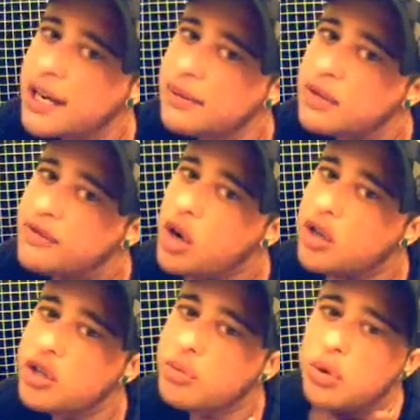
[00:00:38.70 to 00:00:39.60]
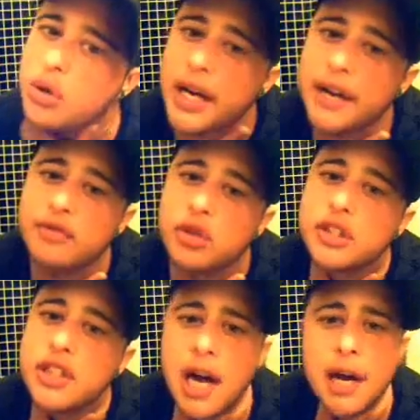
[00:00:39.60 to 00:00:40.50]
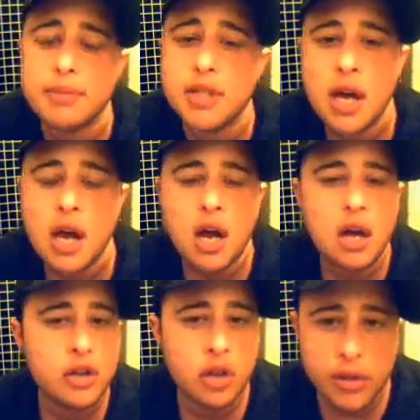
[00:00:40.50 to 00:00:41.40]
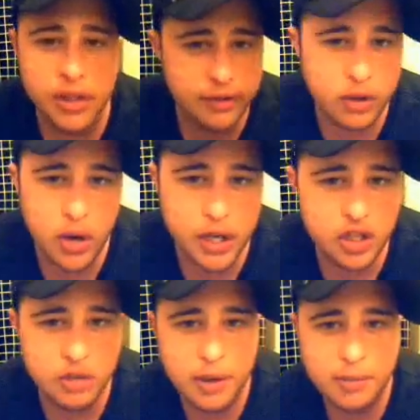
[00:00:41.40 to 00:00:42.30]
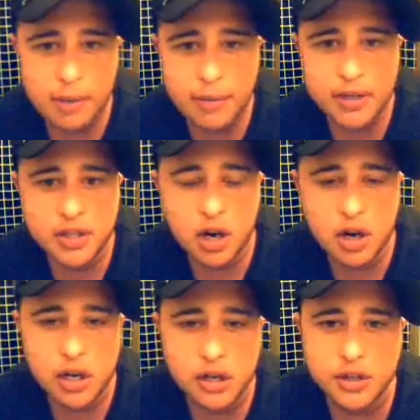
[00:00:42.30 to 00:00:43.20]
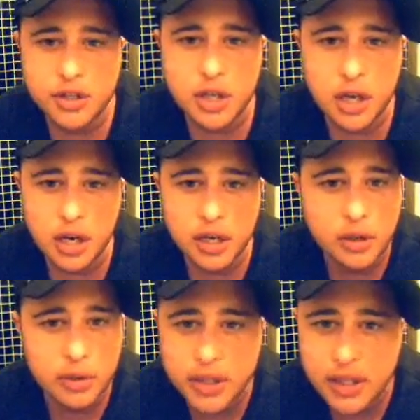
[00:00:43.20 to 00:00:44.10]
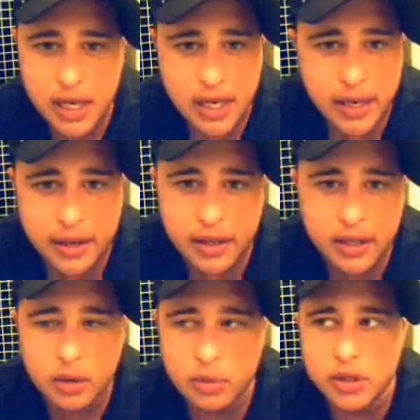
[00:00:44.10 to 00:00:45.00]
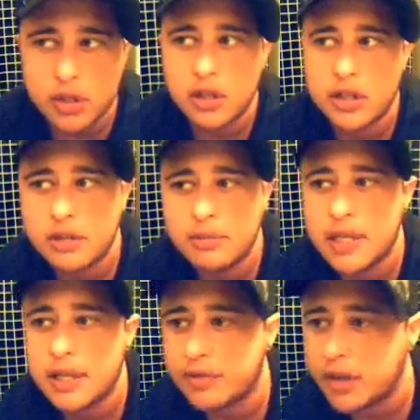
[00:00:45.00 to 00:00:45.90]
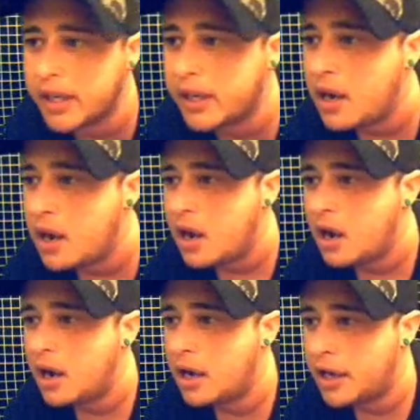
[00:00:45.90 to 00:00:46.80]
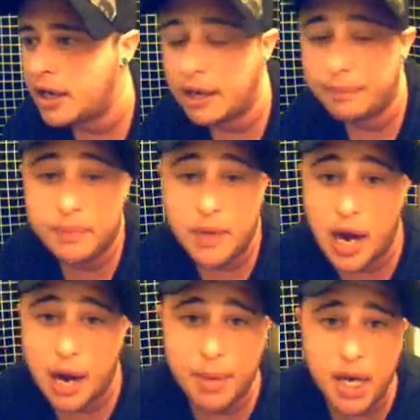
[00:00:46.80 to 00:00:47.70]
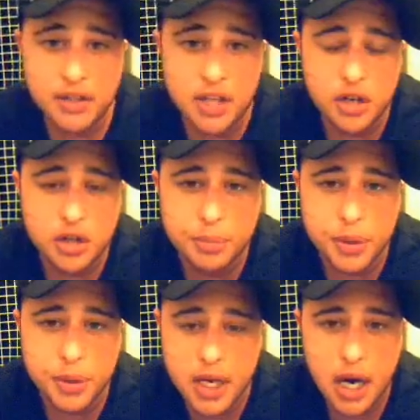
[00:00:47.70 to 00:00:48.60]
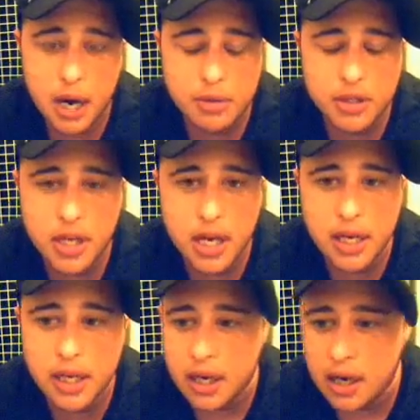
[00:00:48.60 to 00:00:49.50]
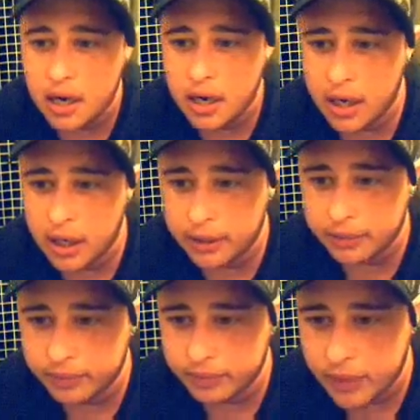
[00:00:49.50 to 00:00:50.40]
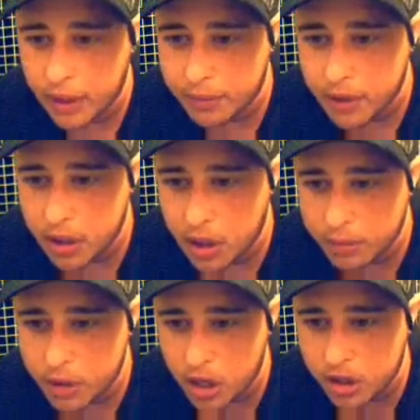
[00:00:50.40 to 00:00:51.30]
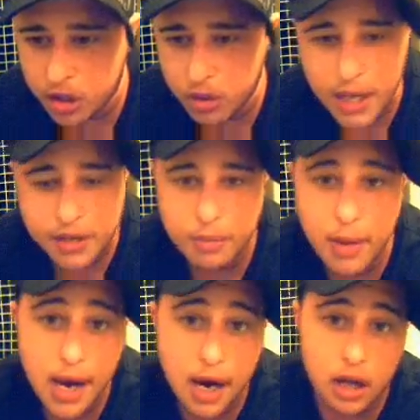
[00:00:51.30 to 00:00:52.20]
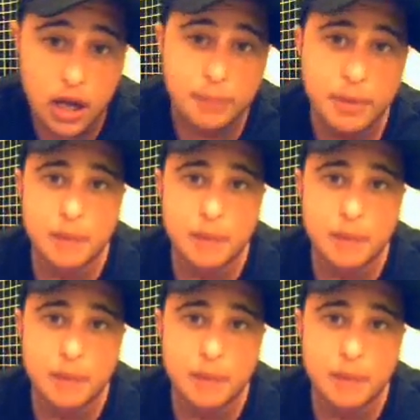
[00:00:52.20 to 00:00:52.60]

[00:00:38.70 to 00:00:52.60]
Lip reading: of times. I've gone to the pool a handful of times. No one's ever questioned me about my scars. No one's said anything. No one's looked at me different. Uh, I pass 100%, I would say. I'm talked to as male.